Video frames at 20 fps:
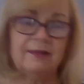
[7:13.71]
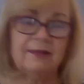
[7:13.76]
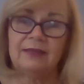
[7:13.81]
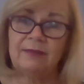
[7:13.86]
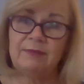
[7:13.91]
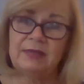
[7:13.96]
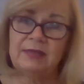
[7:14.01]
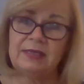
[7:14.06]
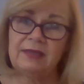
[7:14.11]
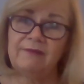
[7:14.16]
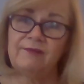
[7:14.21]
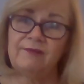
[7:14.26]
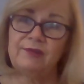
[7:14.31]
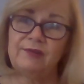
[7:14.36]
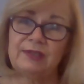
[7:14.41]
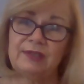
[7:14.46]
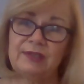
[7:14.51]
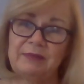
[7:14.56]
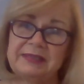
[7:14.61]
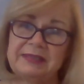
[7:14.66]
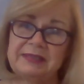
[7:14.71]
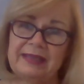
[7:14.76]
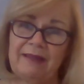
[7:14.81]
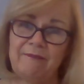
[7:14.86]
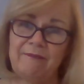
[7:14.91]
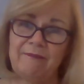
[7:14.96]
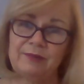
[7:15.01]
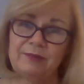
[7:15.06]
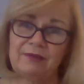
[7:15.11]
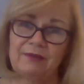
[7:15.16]
let me give you some
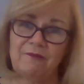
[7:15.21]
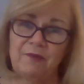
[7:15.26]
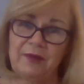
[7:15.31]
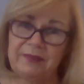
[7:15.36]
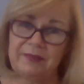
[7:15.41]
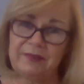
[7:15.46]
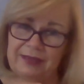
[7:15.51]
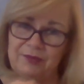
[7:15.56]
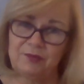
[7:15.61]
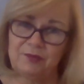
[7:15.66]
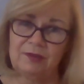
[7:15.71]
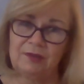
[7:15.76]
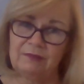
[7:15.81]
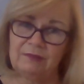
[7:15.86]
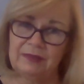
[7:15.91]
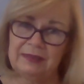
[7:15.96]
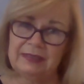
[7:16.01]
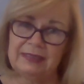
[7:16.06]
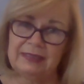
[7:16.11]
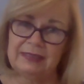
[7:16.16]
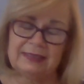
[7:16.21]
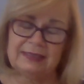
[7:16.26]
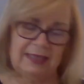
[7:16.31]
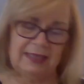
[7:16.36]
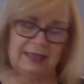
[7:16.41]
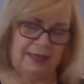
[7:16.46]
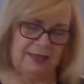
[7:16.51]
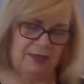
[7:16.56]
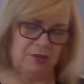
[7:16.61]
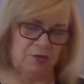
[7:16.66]
examples of what that drunk monkey's
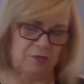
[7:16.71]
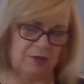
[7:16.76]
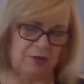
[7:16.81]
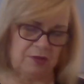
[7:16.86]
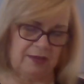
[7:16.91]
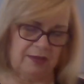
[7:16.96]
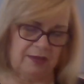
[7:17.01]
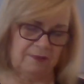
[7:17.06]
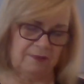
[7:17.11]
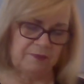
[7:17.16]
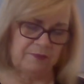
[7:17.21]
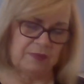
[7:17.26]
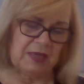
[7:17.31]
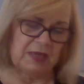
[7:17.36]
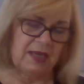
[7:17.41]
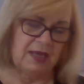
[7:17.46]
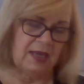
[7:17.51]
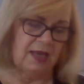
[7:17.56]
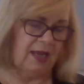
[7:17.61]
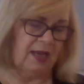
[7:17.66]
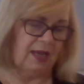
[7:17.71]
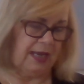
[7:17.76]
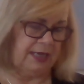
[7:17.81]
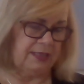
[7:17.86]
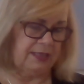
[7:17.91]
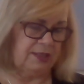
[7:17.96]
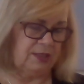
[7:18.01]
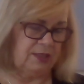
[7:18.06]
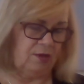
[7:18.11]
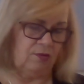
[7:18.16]
saying in your head.
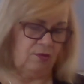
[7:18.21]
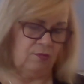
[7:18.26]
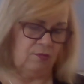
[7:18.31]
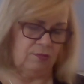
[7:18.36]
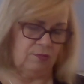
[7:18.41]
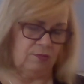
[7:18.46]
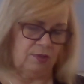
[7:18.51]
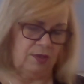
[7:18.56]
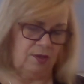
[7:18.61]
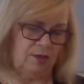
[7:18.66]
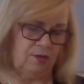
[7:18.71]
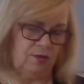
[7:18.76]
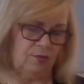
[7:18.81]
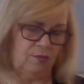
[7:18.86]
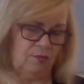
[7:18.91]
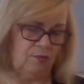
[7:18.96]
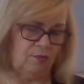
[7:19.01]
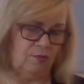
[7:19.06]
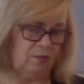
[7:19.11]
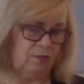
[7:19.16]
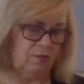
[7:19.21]
I don't know.